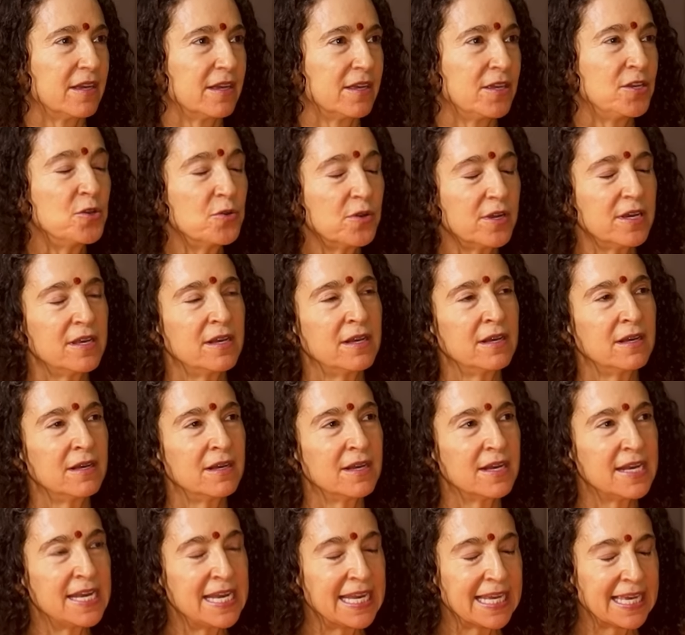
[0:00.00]
You
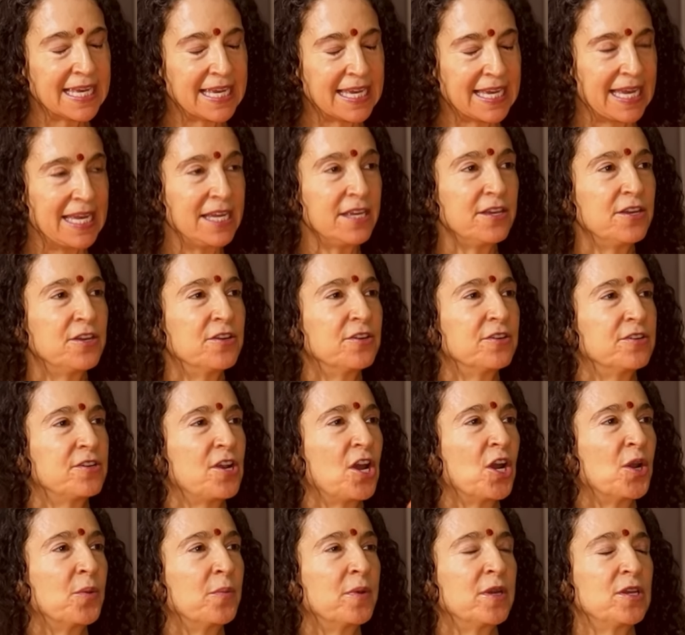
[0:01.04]
can negate your
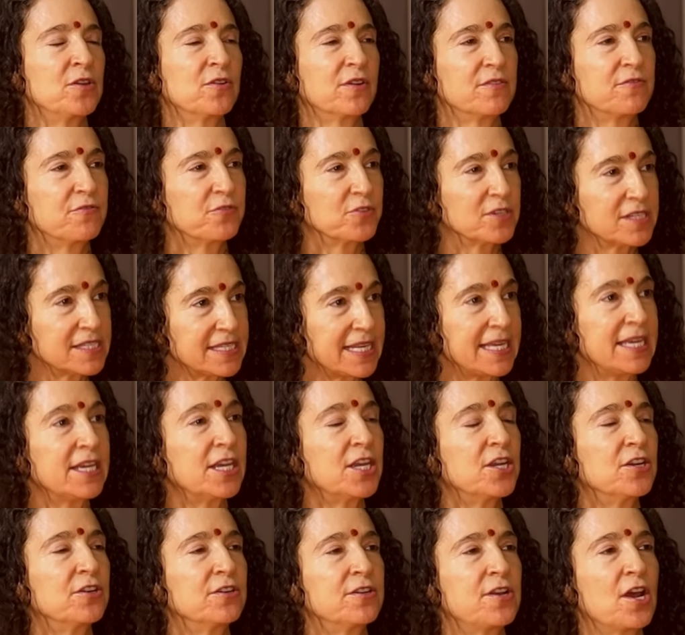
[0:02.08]
dharma, you can
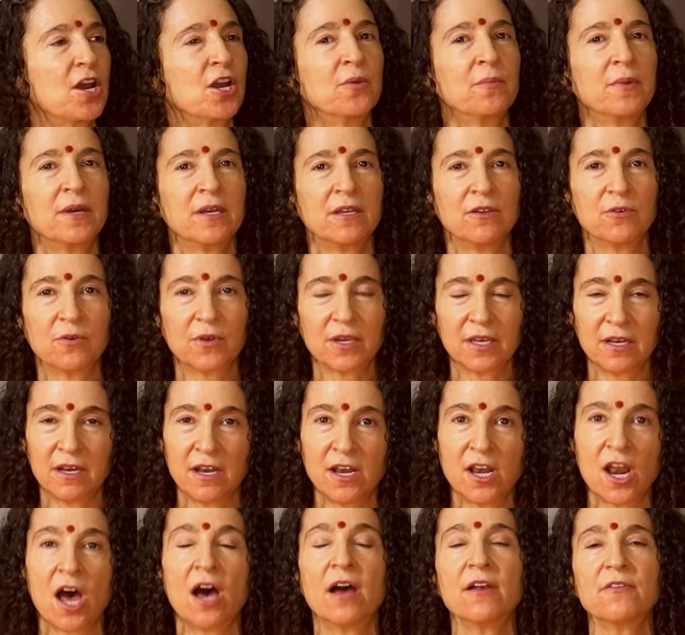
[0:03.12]
forsake your dharma, you
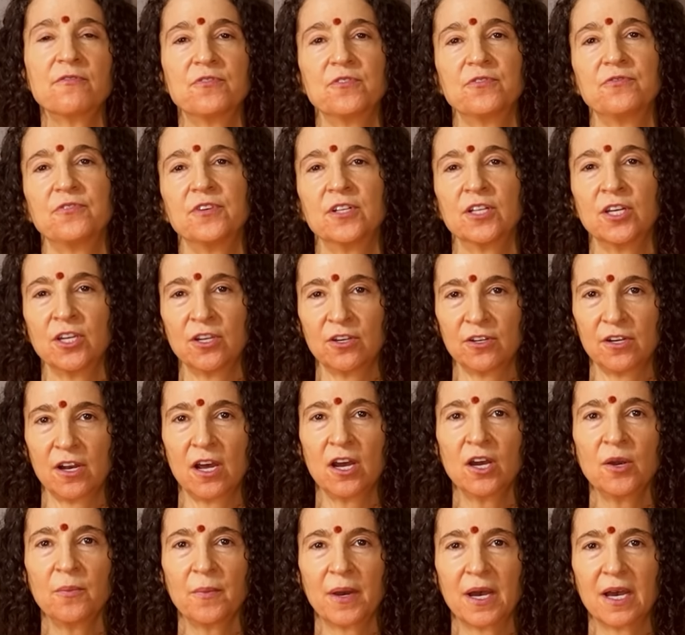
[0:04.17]
can not fulfill your
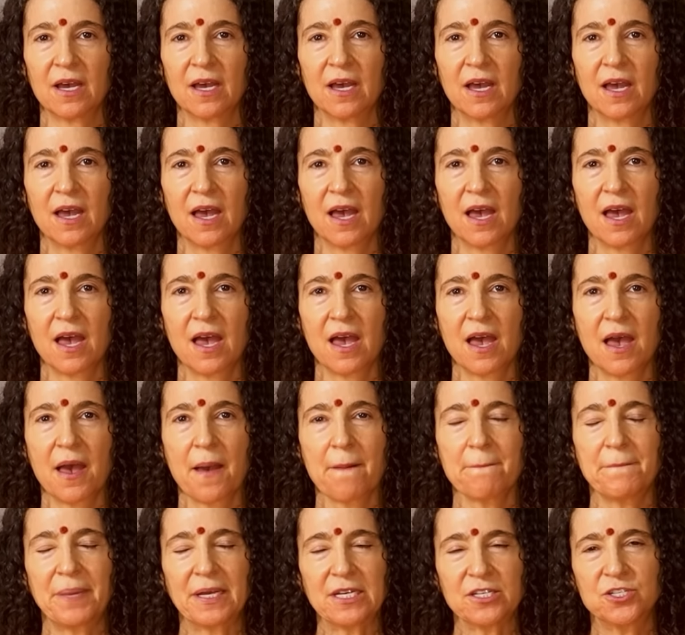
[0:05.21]
dharma.
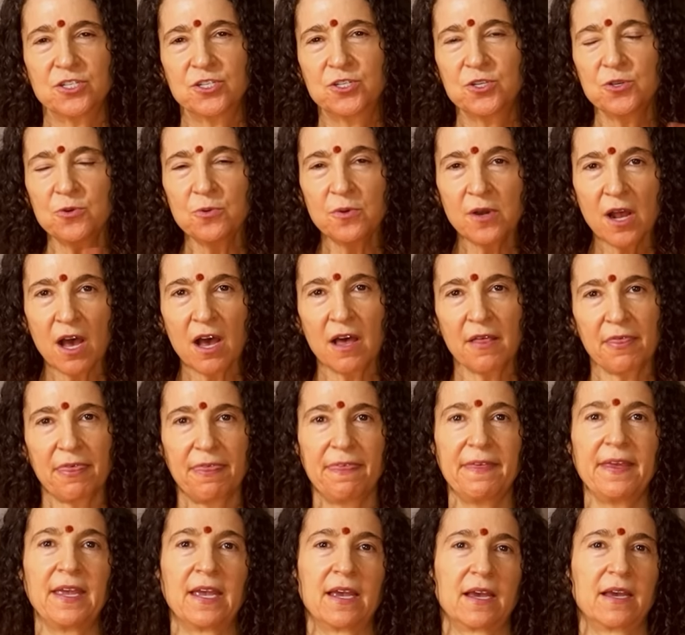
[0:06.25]
But do not
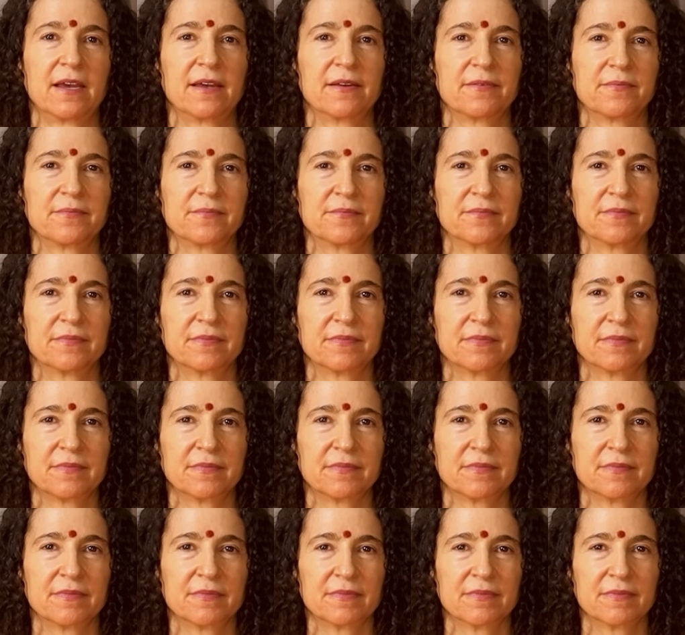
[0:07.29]
think
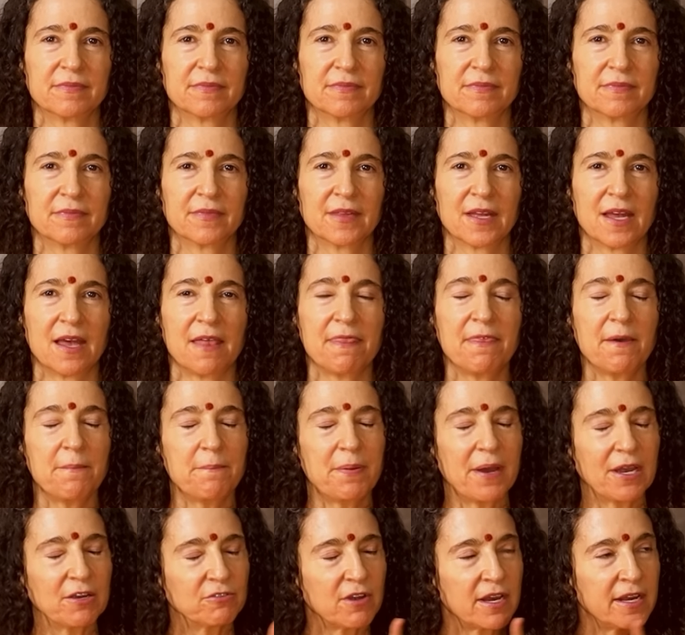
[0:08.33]
that
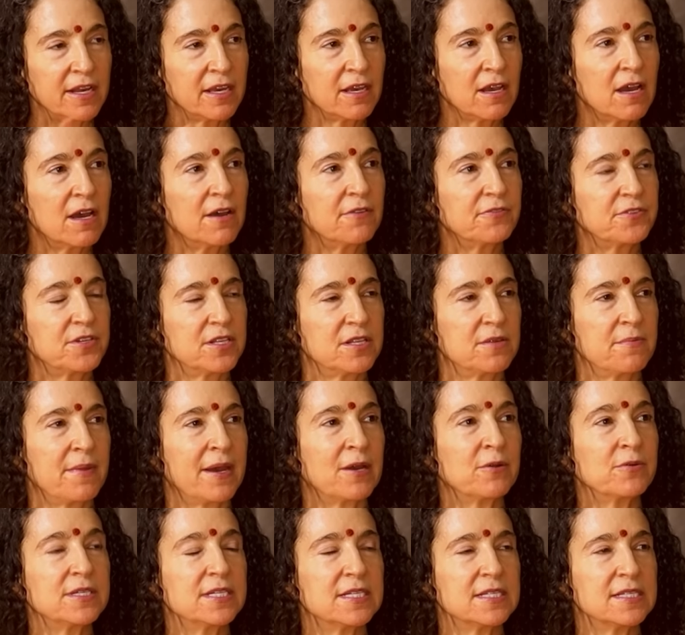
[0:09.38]
by running off to the
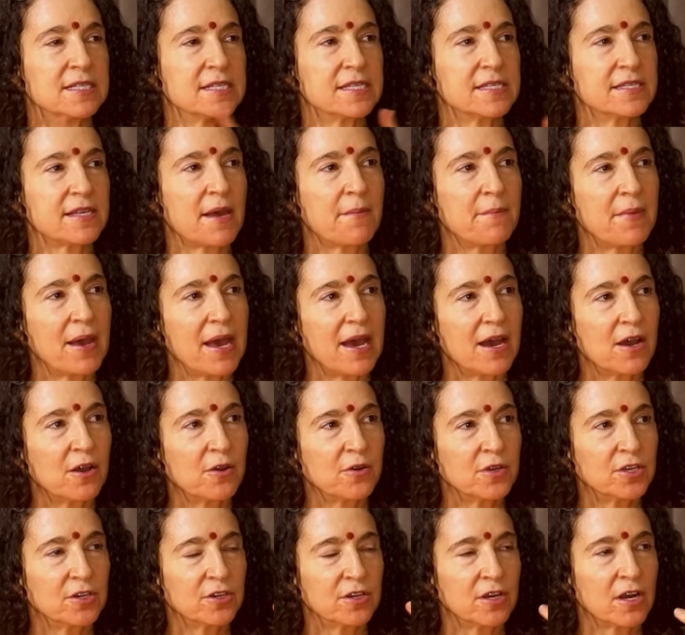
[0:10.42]
mountains, somehow
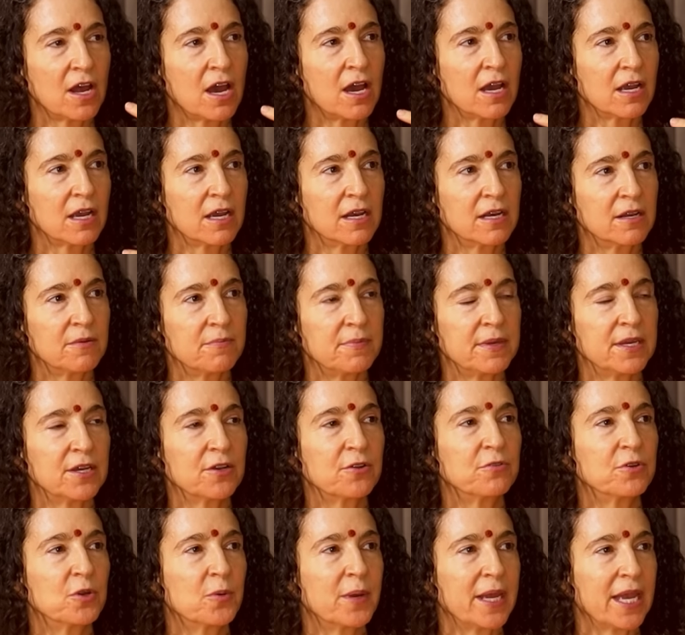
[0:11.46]
you're not gonna be
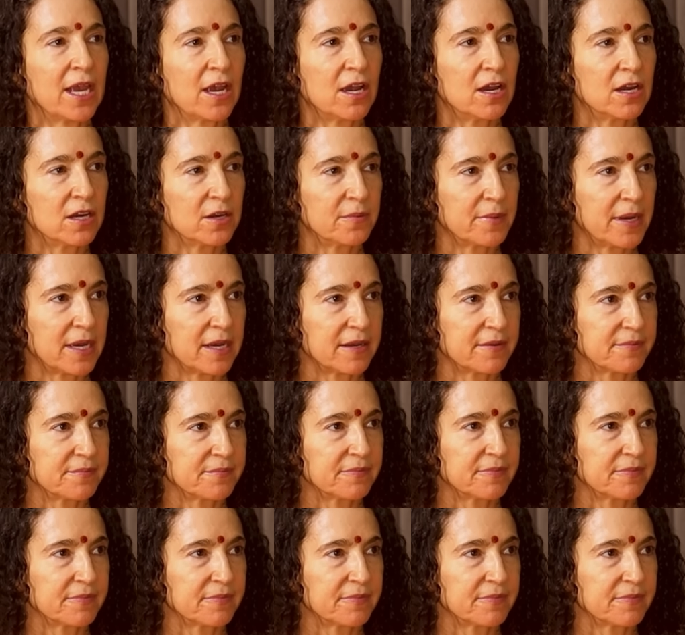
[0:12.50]
accruing karma.